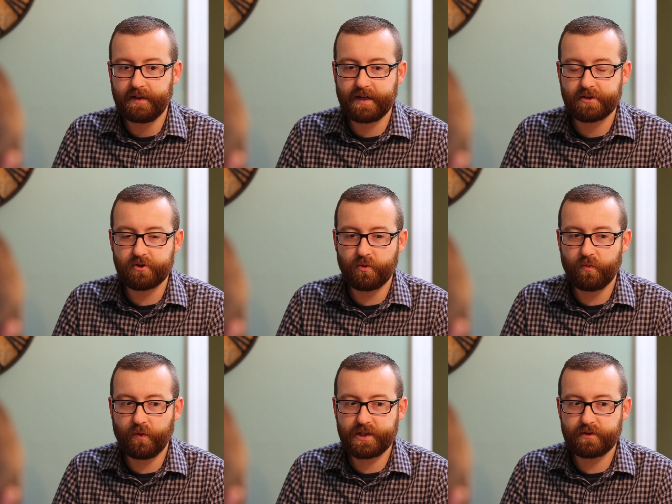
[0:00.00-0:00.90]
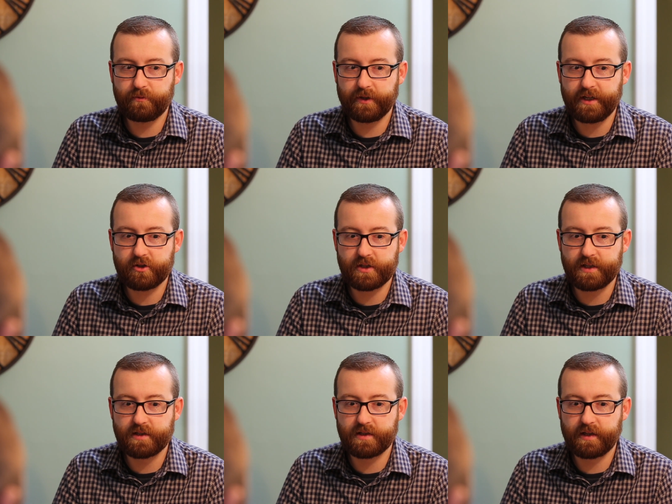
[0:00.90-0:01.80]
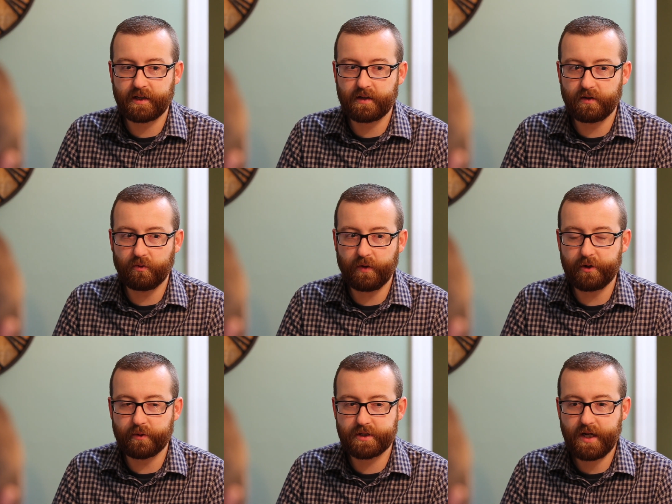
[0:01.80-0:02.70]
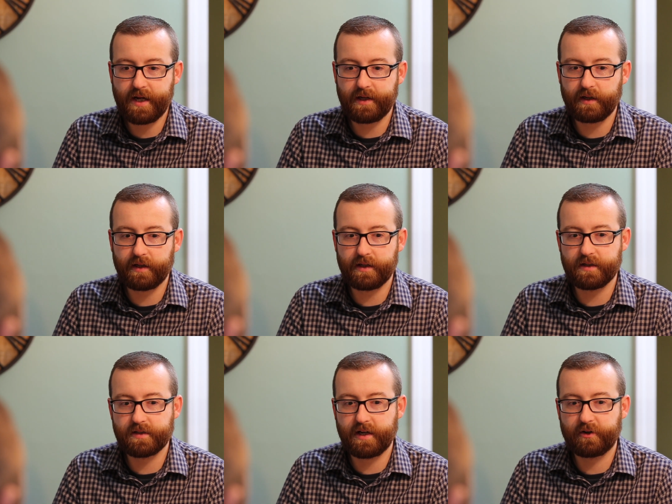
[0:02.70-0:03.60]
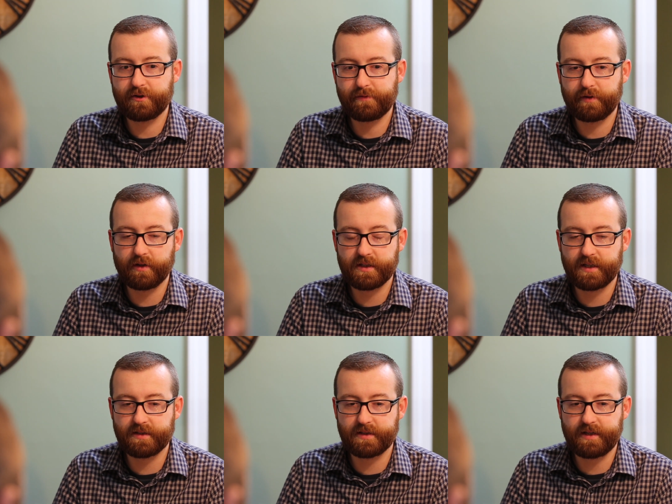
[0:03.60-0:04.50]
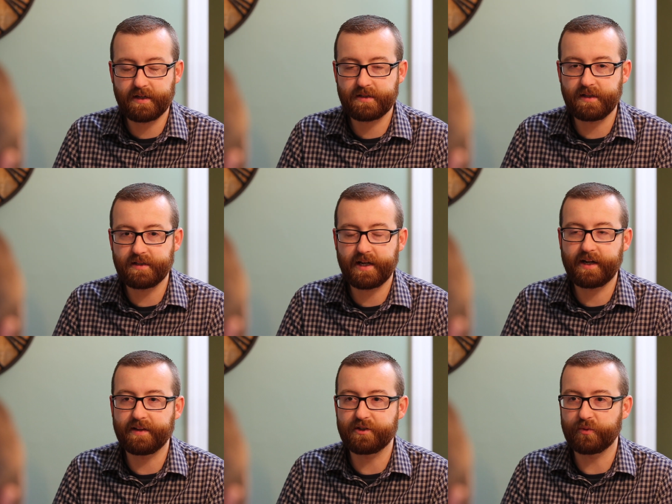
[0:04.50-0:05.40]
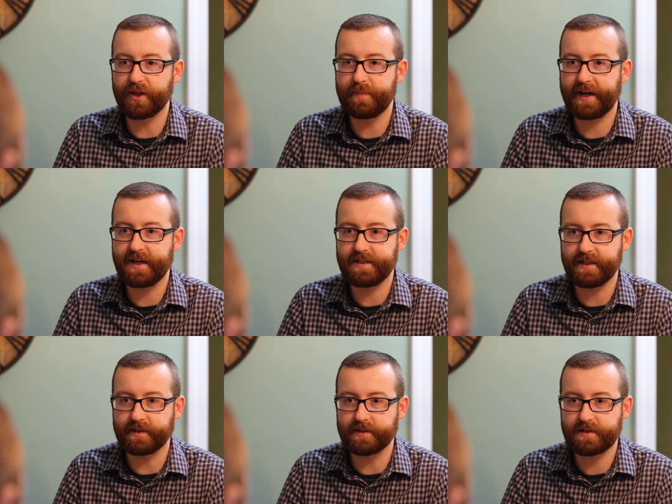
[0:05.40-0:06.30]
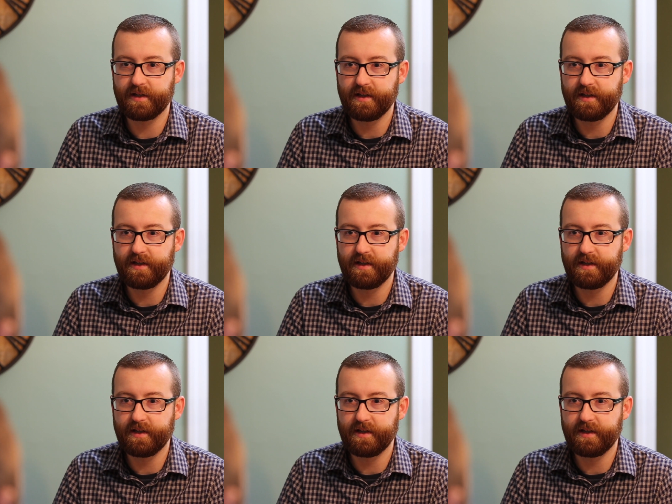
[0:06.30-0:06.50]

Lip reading: Yeah, so what's really interesting is, like, what you were saying is that Christopher Nolan has this tendency to take on these really big ideas,